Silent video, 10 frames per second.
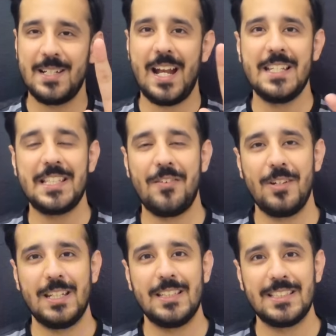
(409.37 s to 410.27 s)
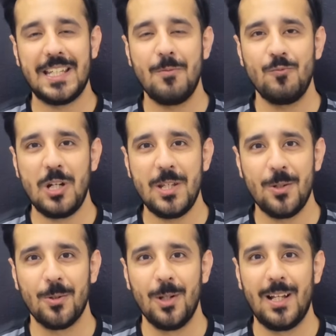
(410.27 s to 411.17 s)
and 97 in the same
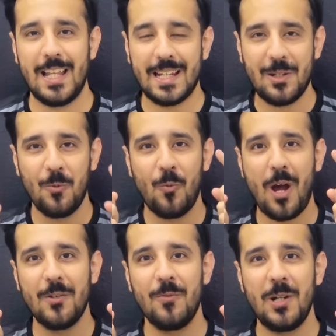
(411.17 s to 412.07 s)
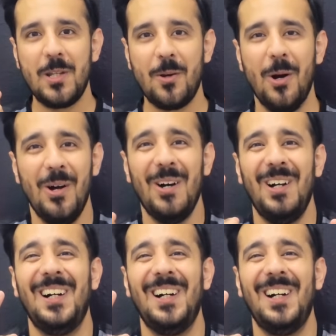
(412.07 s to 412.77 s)
video. Like, in one video,